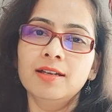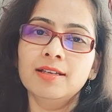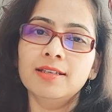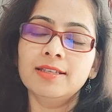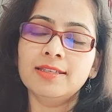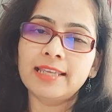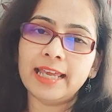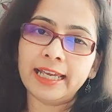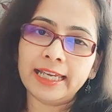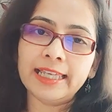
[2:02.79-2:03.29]

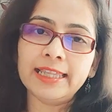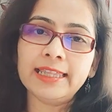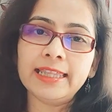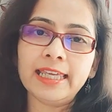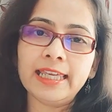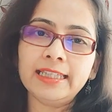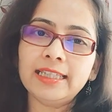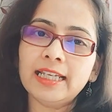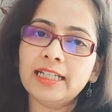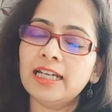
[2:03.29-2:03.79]
Second
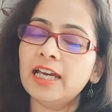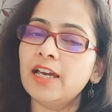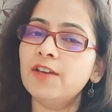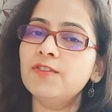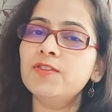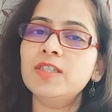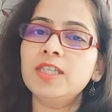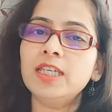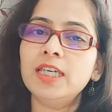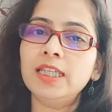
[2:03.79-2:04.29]
thing that I have
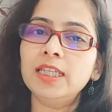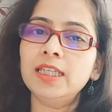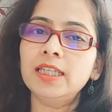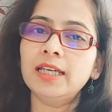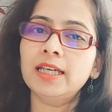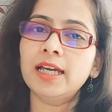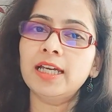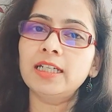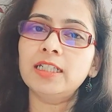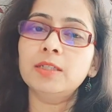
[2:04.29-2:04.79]
seen,
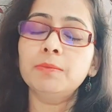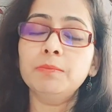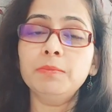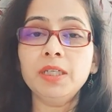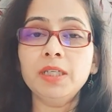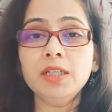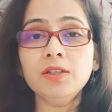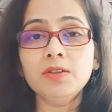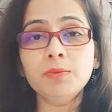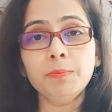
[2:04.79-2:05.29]
that
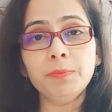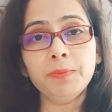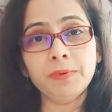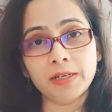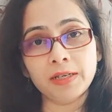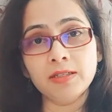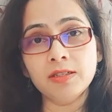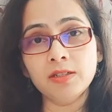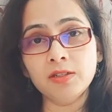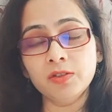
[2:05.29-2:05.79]
being
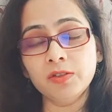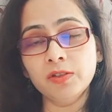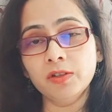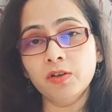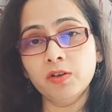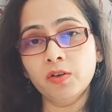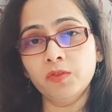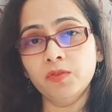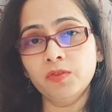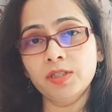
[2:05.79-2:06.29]
present in the
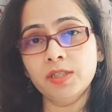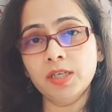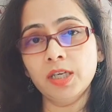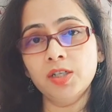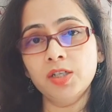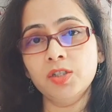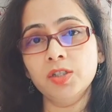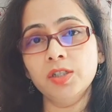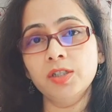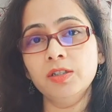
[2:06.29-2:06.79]

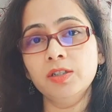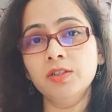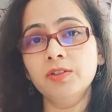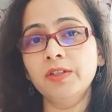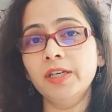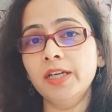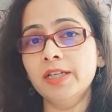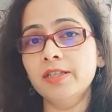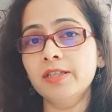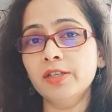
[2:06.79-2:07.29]
conversation
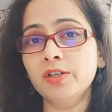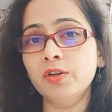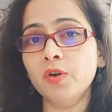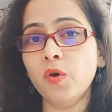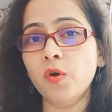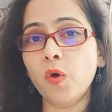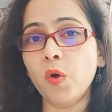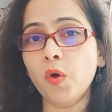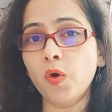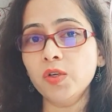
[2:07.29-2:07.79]
creates
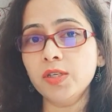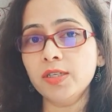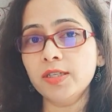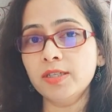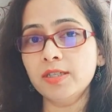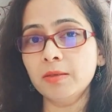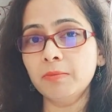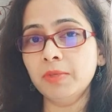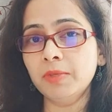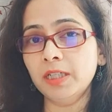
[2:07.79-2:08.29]
an
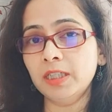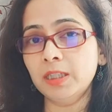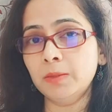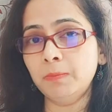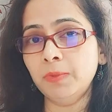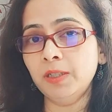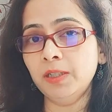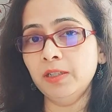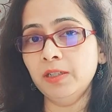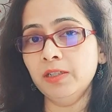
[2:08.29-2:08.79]
awesome
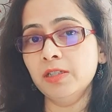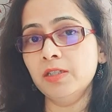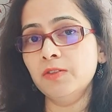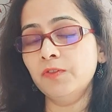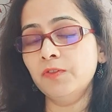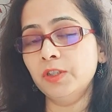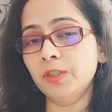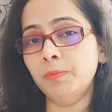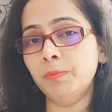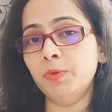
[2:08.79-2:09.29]
experience
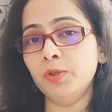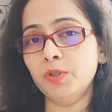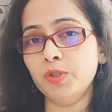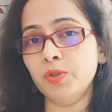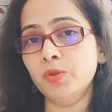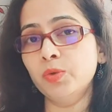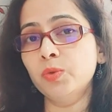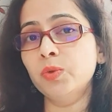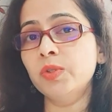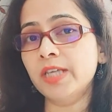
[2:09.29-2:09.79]
for the
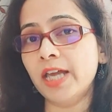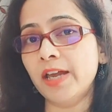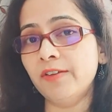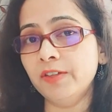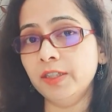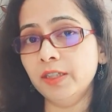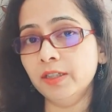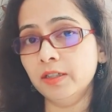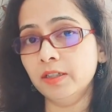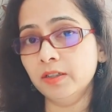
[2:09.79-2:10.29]
person who is
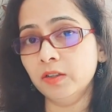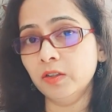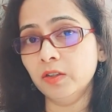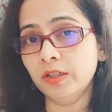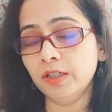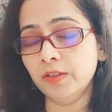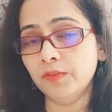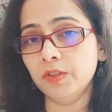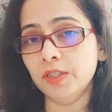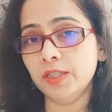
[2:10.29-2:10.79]
having the
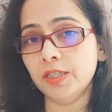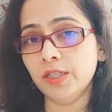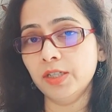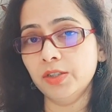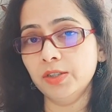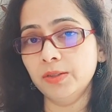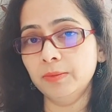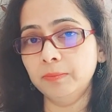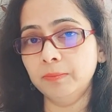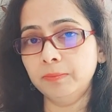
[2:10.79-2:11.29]

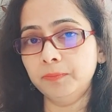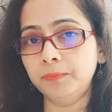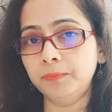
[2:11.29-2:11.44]
conversation.